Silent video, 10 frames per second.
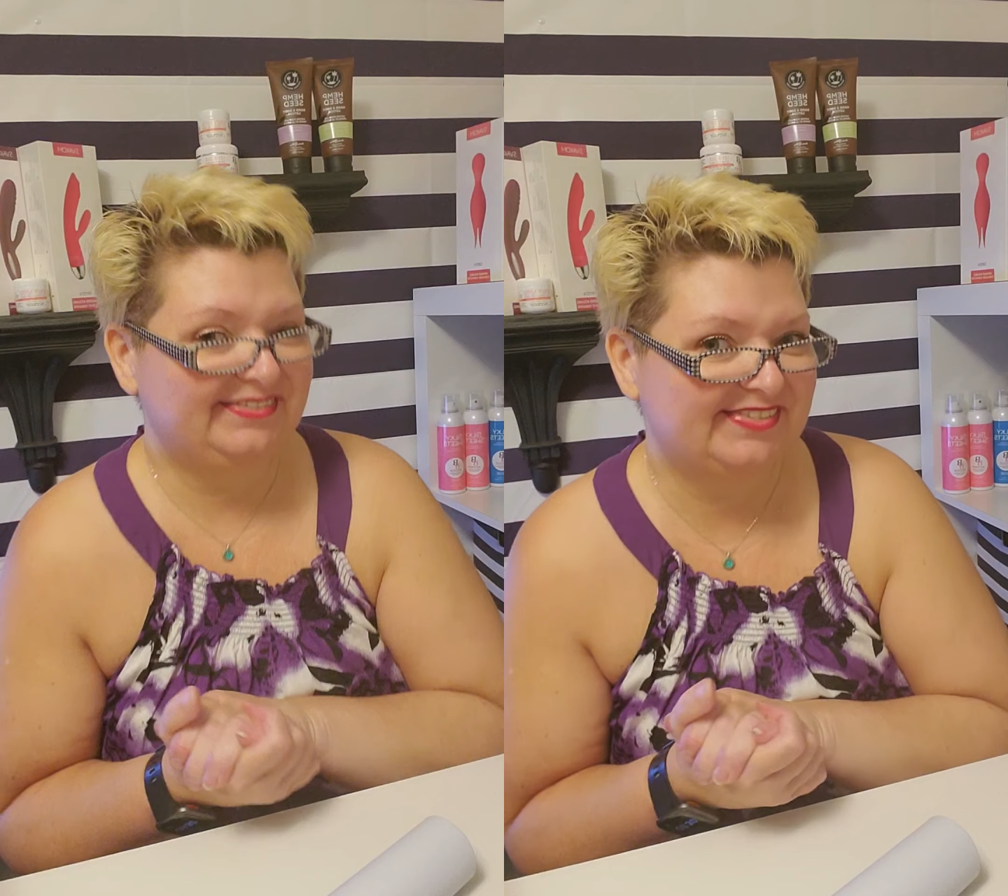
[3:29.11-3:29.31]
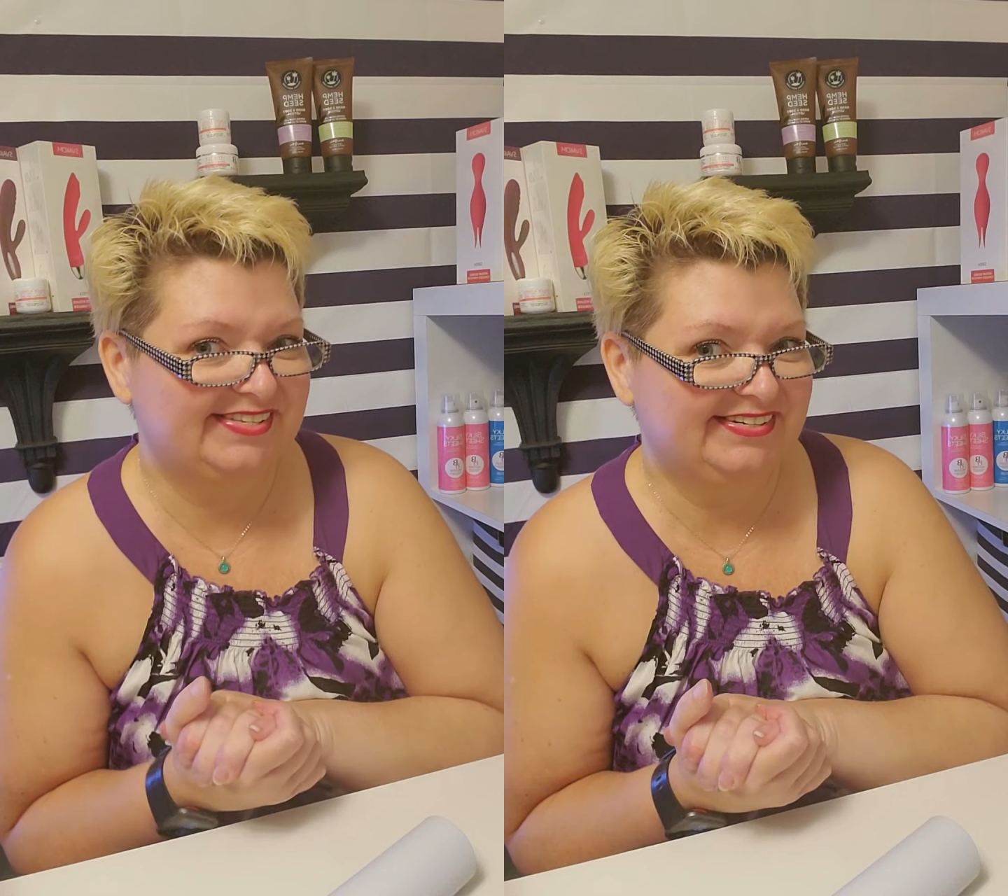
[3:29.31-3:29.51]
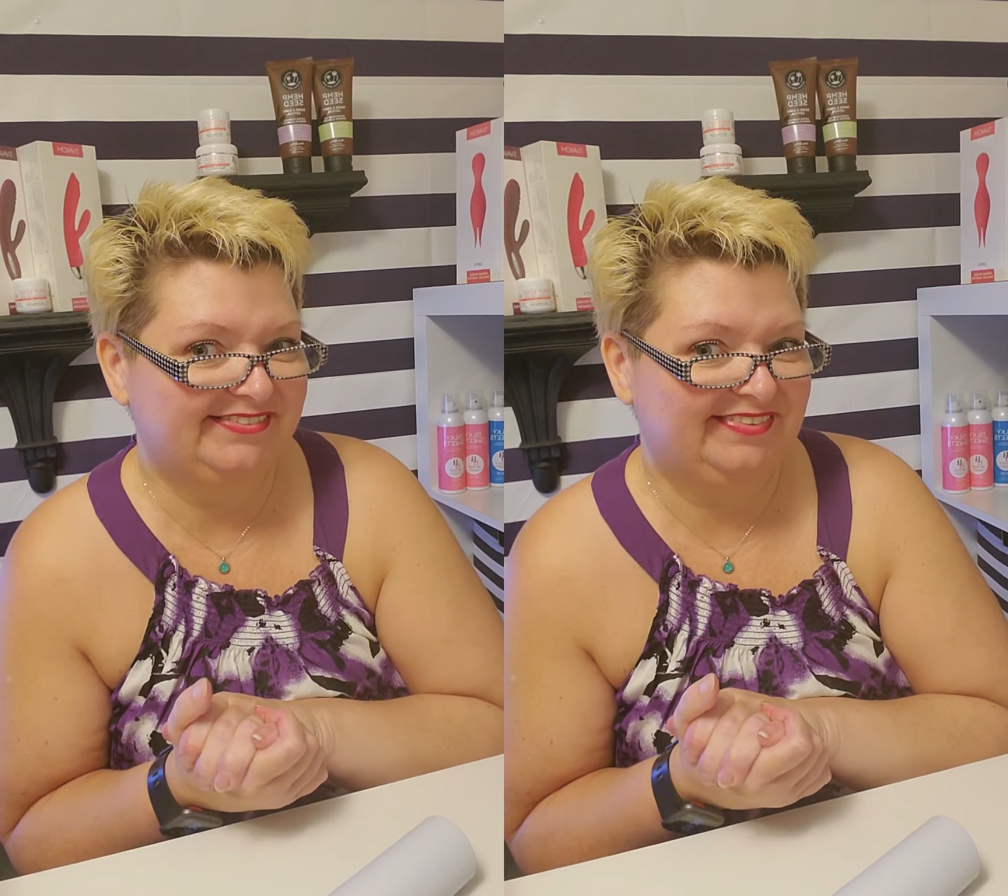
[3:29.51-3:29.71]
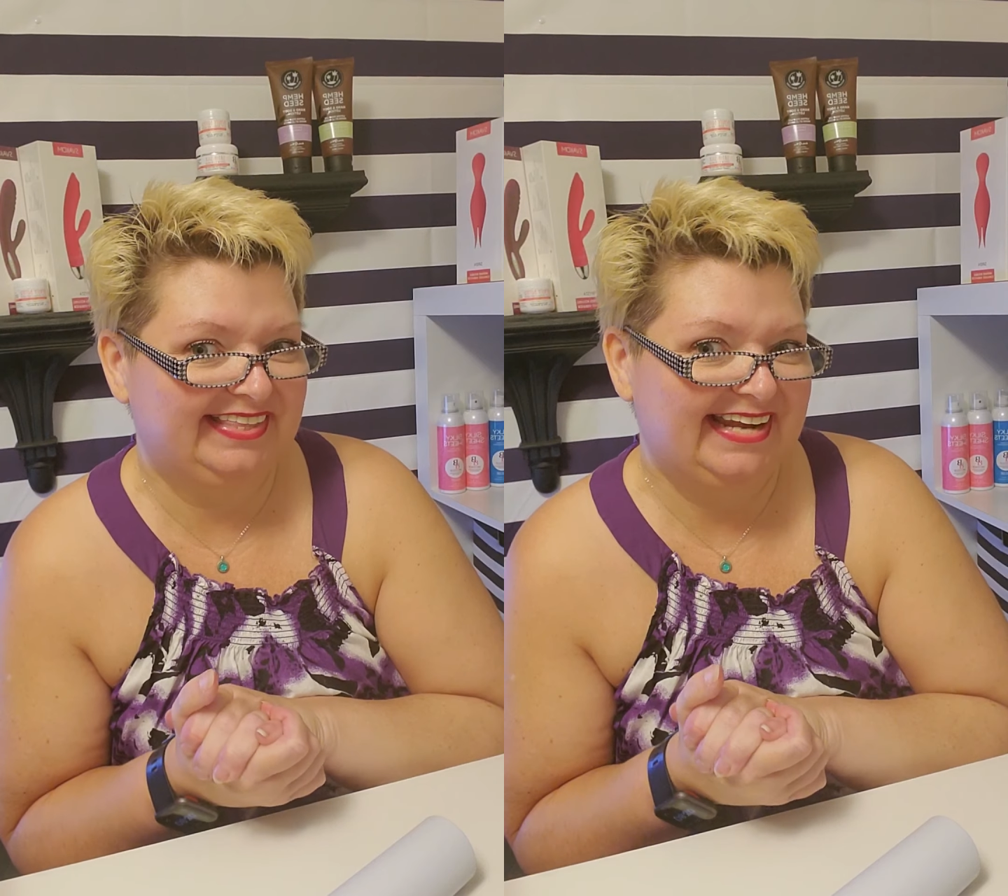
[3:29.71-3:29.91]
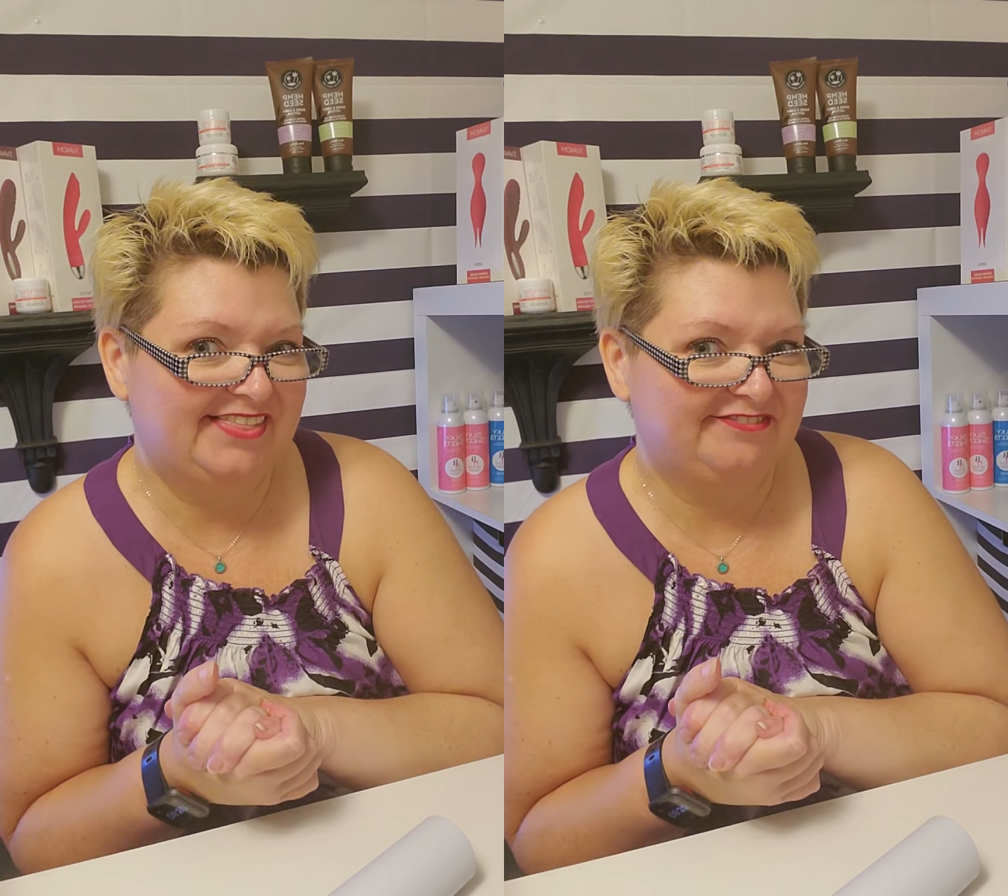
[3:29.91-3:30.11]
you soon with
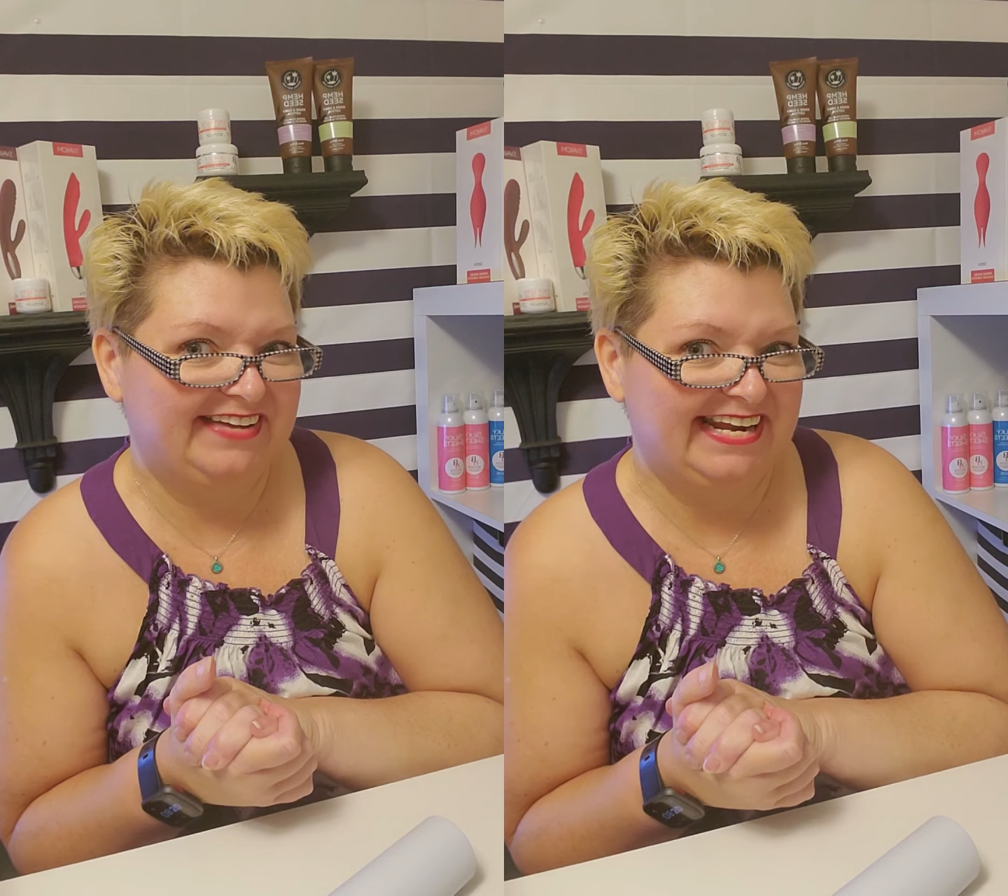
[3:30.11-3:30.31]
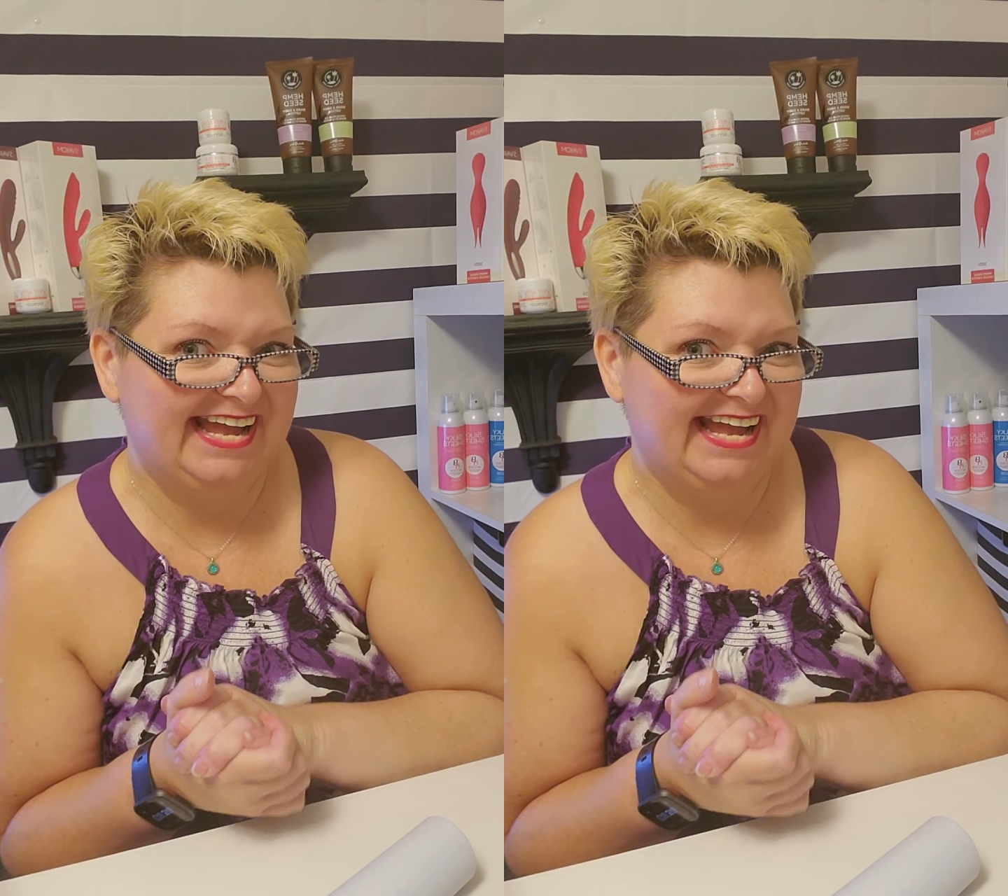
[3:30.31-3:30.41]
another video.